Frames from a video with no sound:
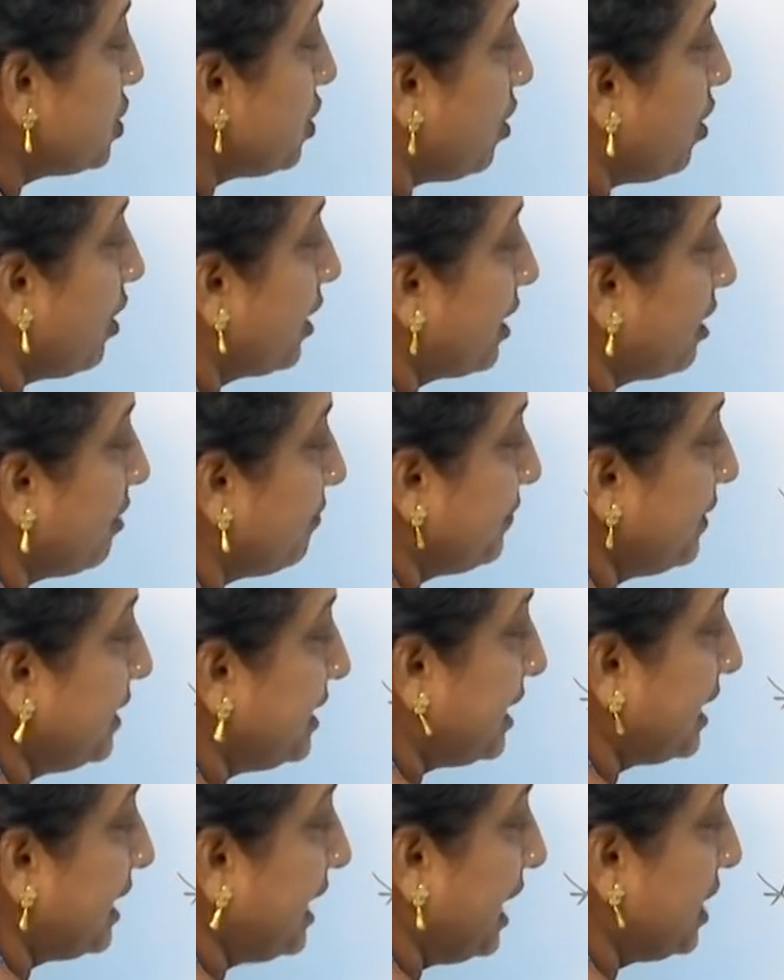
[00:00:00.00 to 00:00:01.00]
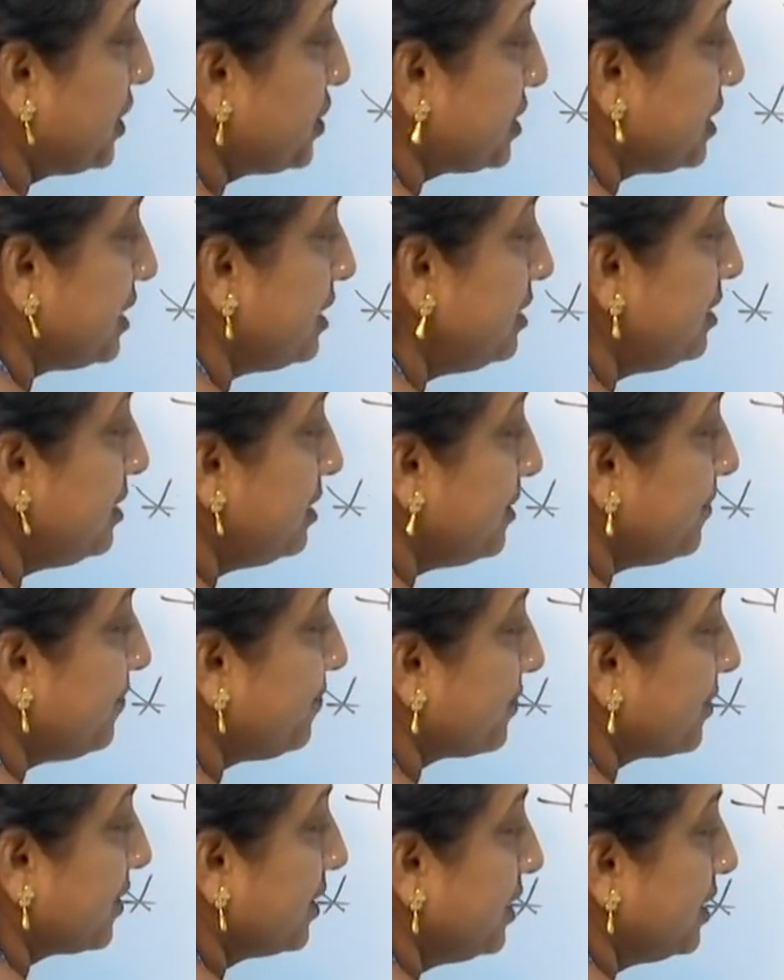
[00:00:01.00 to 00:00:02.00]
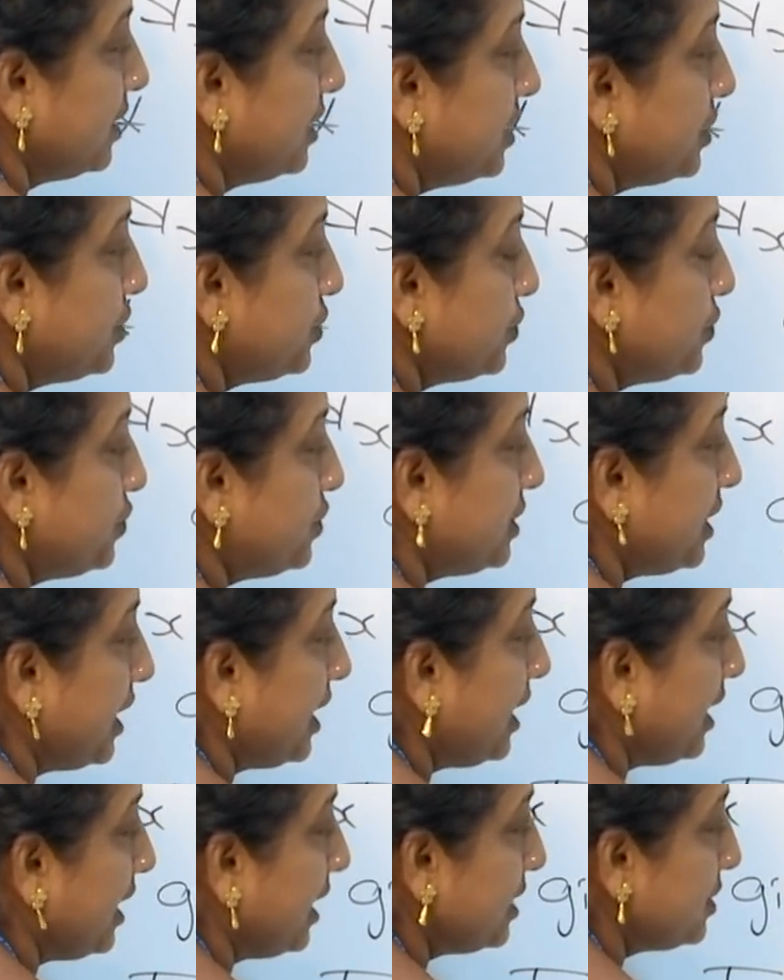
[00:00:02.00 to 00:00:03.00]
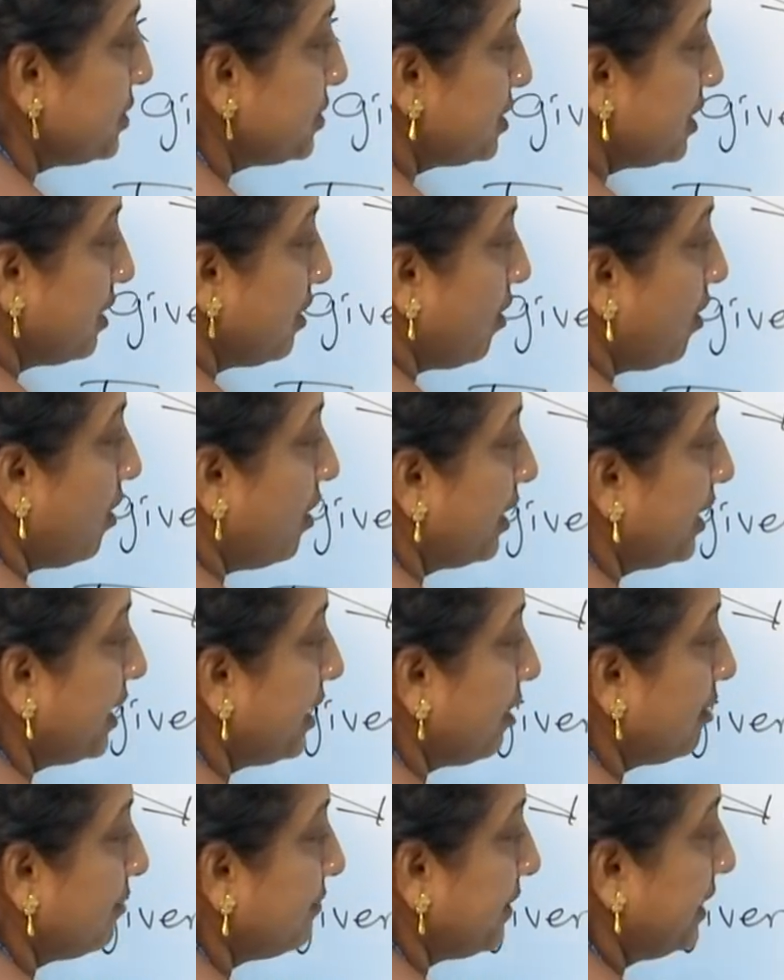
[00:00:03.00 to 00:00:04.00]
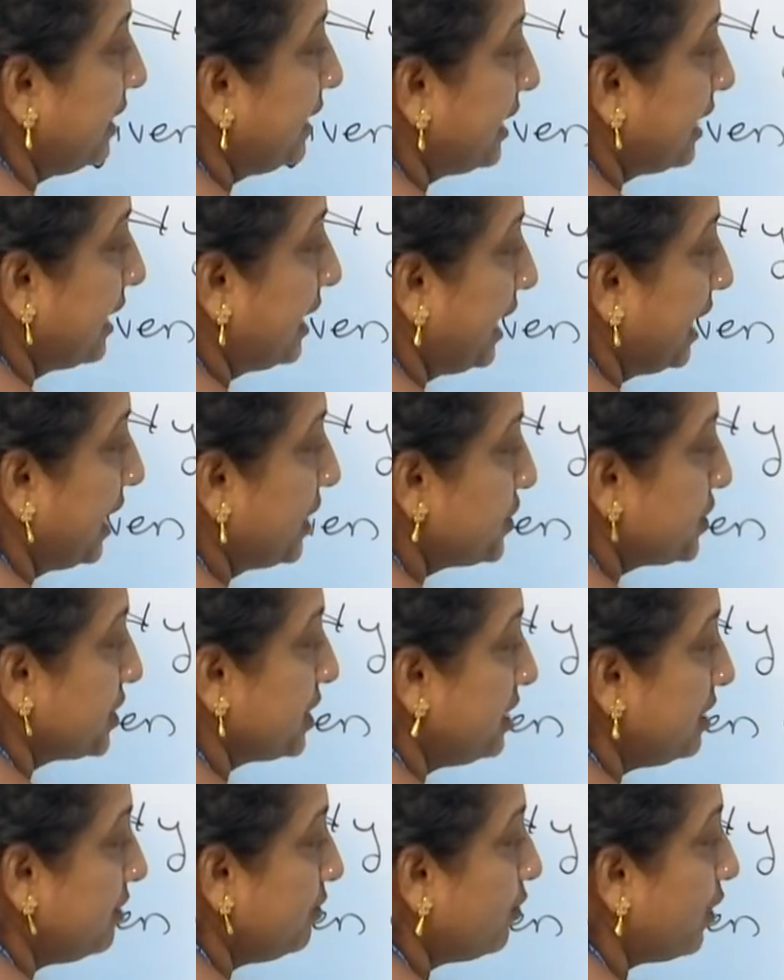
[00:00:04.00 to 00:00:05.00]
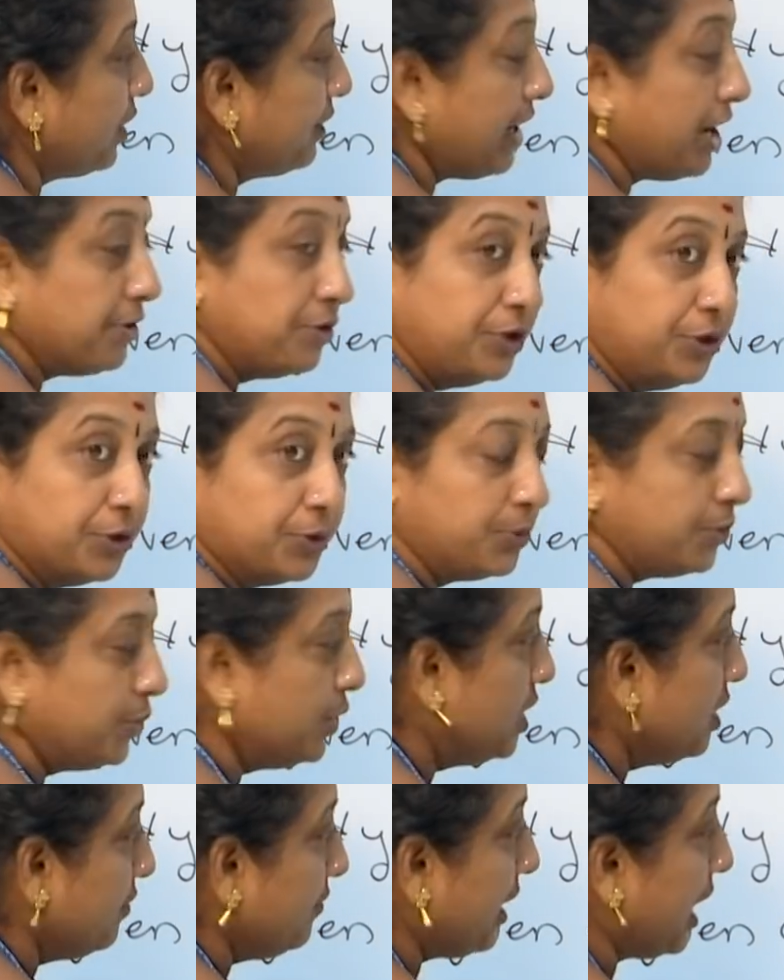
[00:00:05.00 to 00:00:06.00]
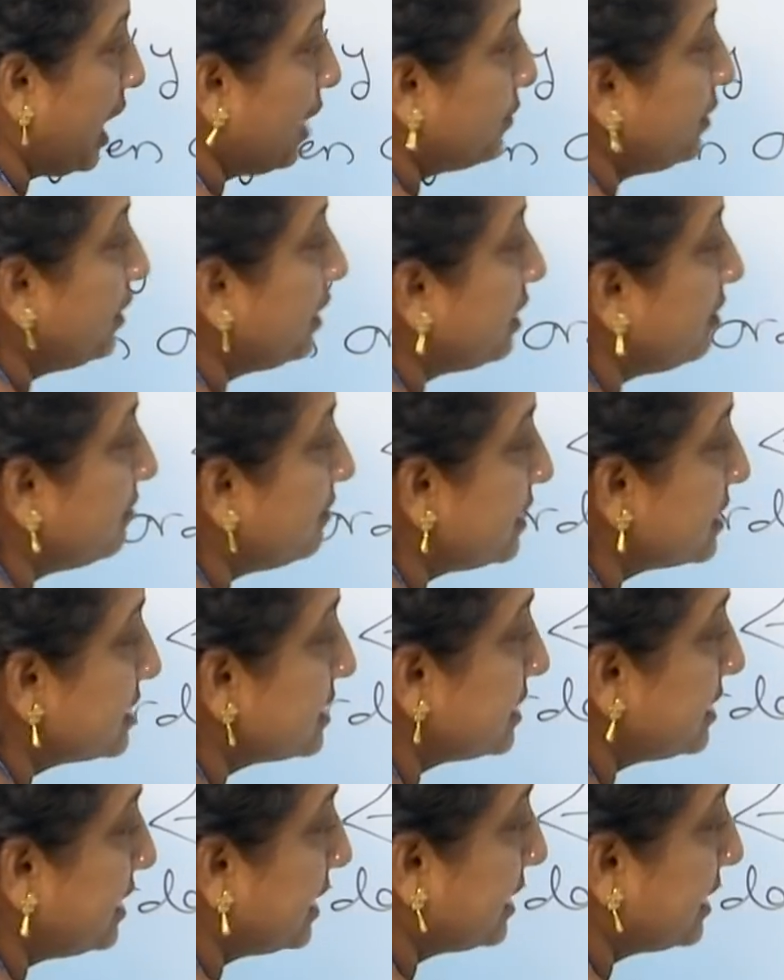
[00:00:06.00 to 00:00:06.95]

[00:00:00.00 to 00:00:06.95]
the order of integration, to change the order of integration, what you have to do? We have to reverse it.